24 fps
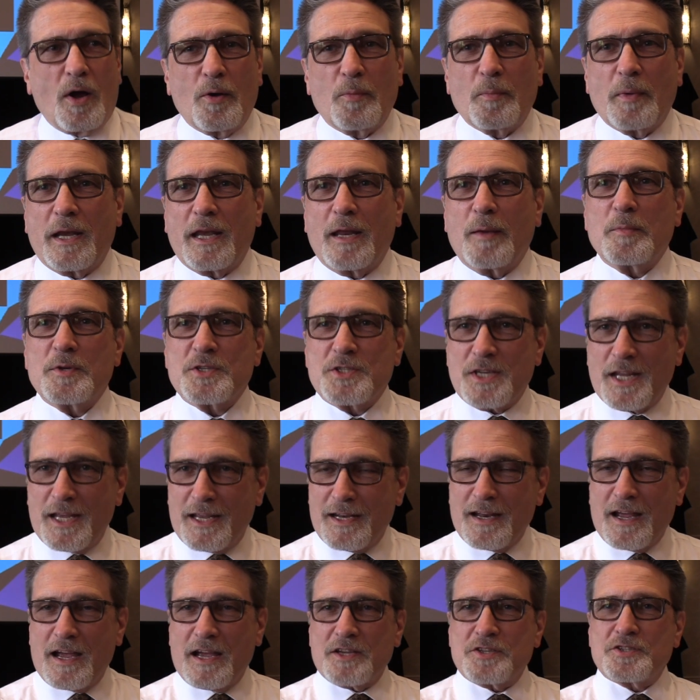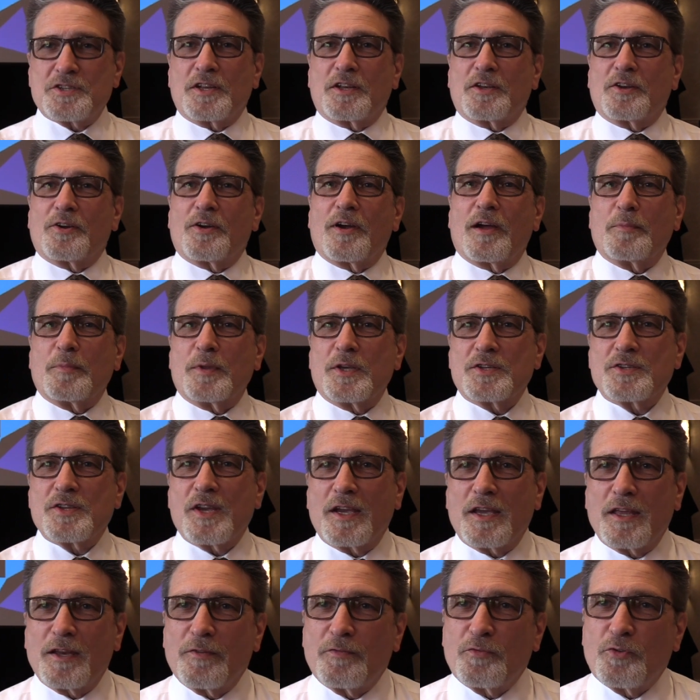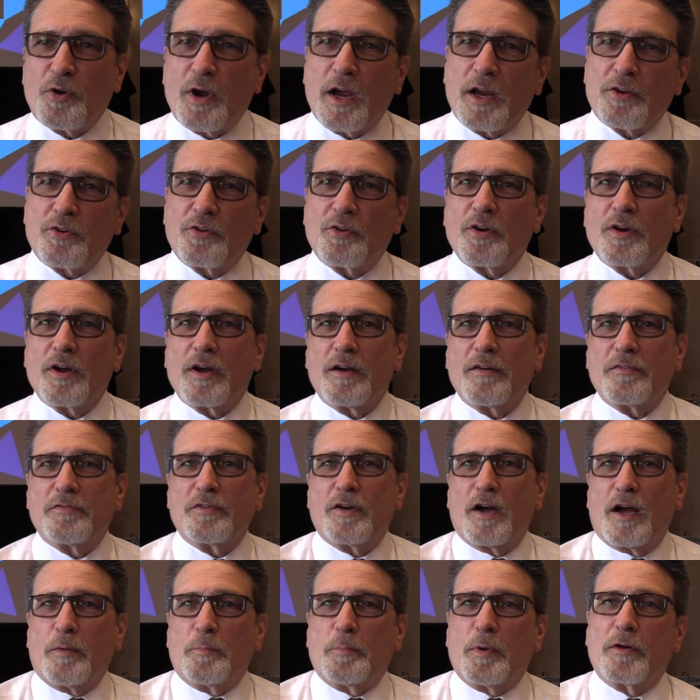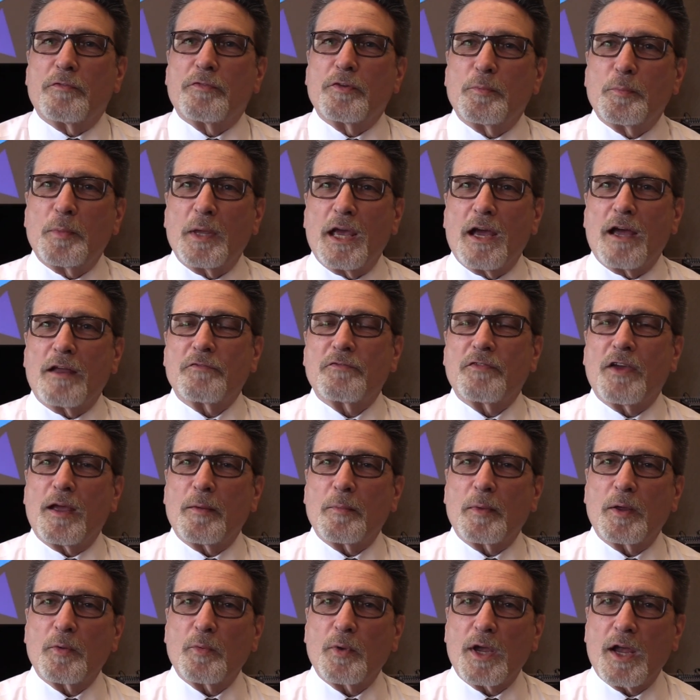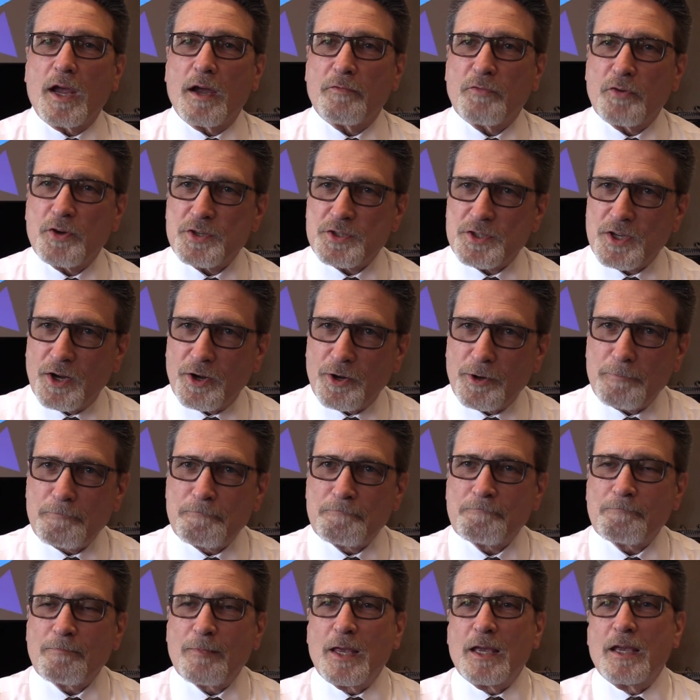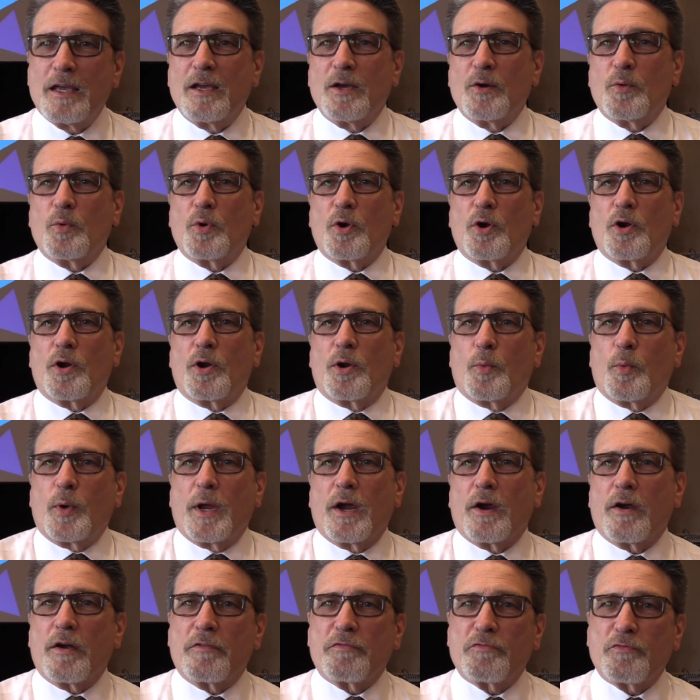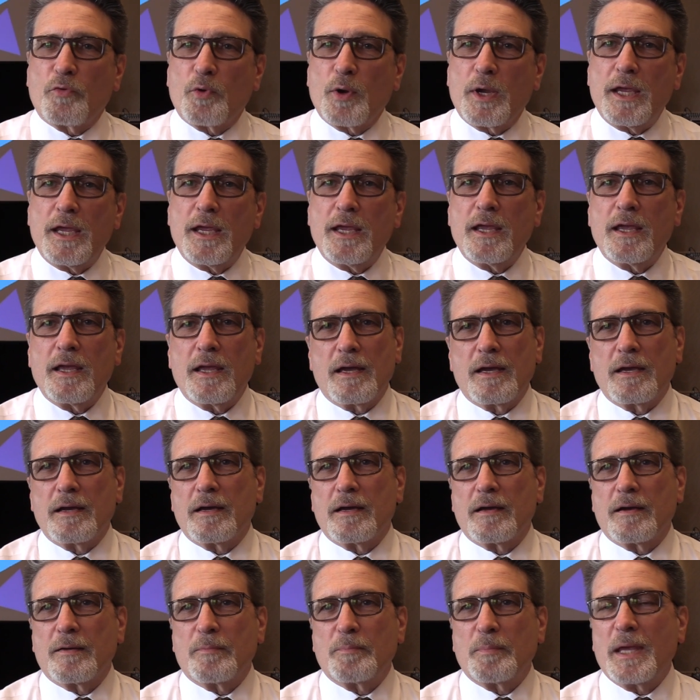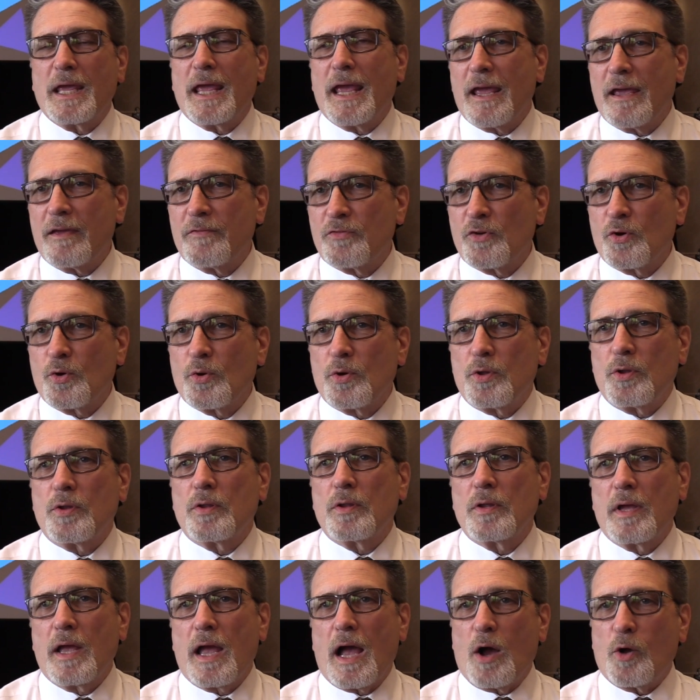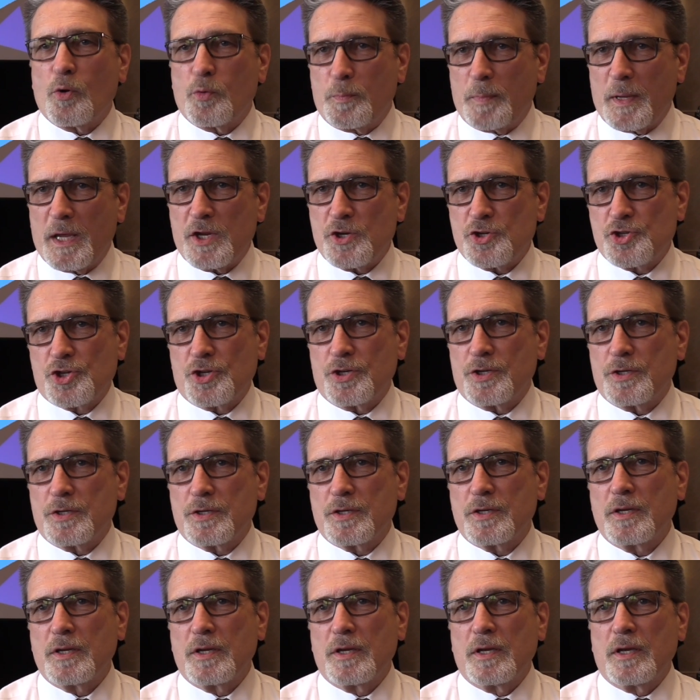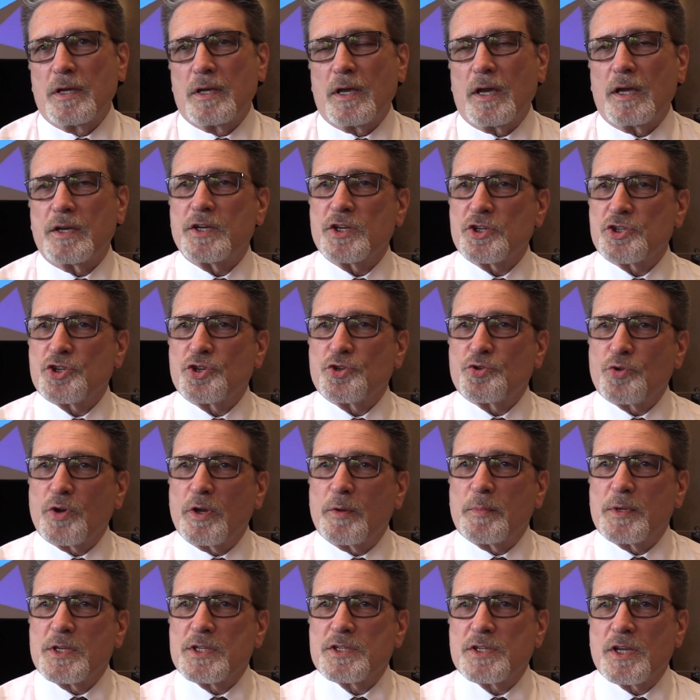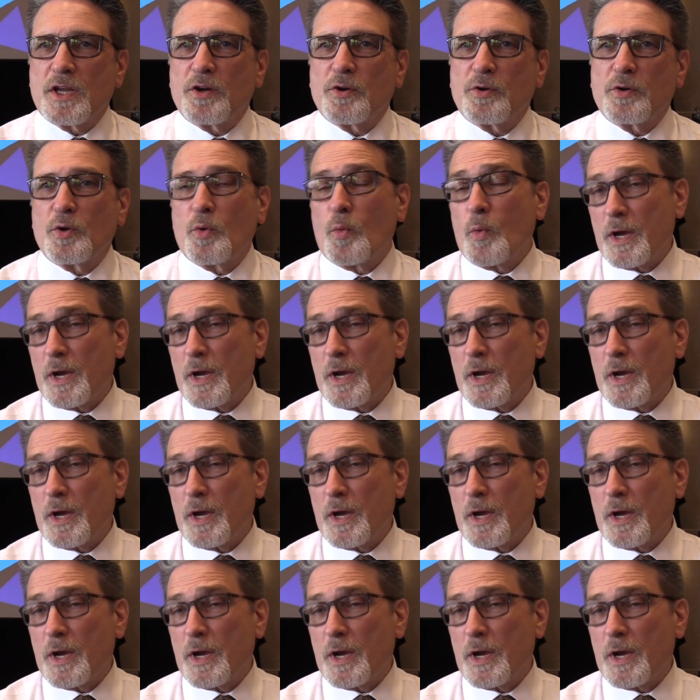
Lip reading: My name is Dan Hostetler. I'm the Executive Director of Above and Beyond Family Recovery Center. We are a free behavioral outpatient addiction treatment center in the